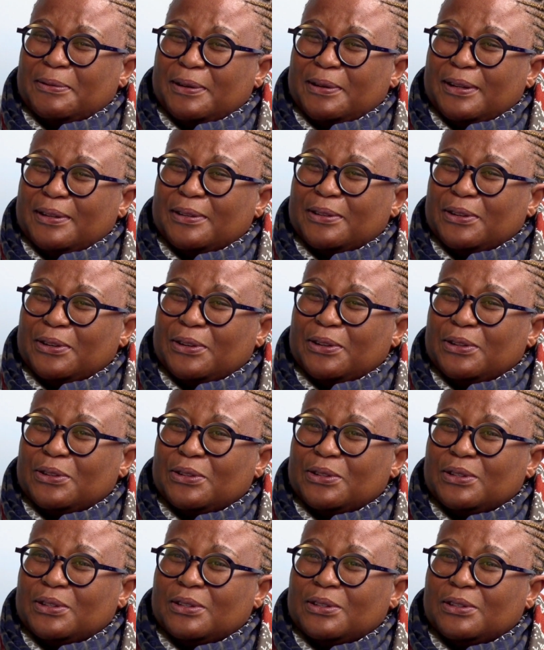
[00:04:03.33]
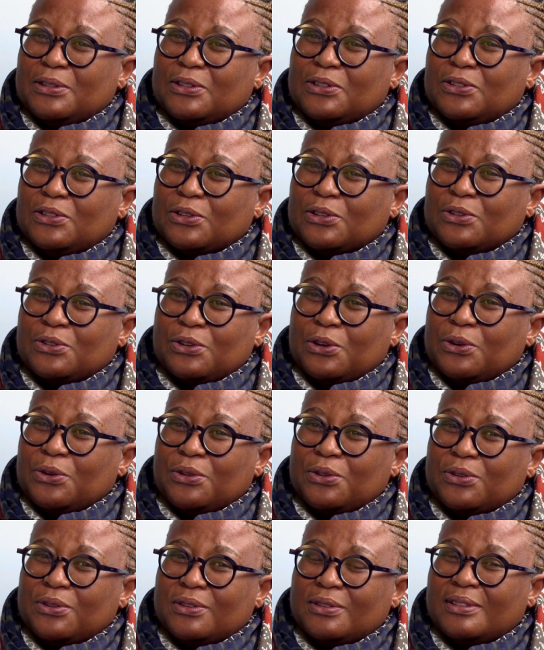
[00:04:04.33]
this is a
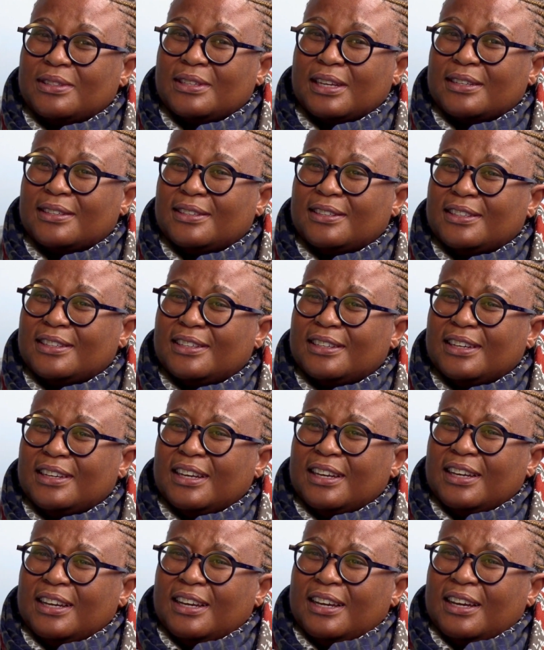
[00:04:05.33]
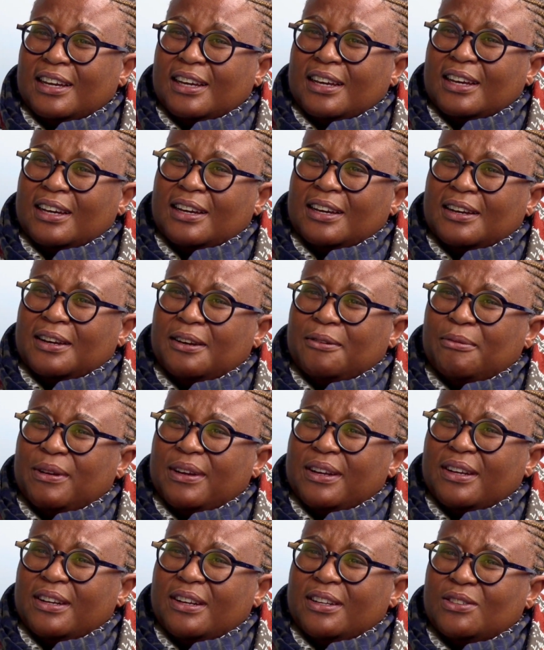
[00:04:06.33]
growth sector,
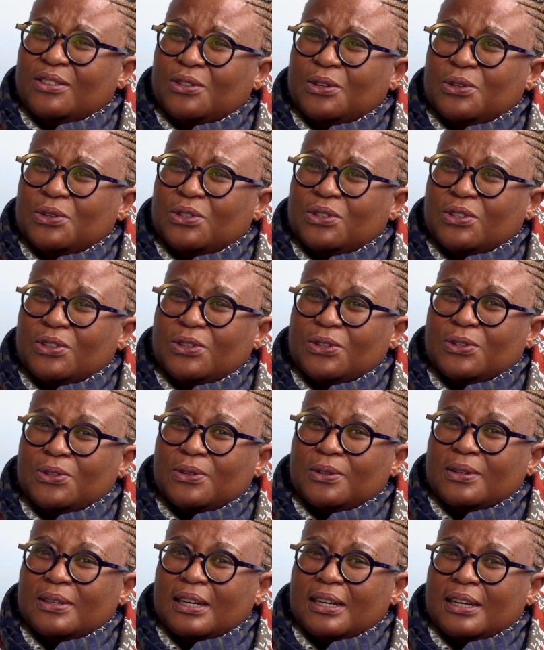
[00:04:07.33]
and it's also,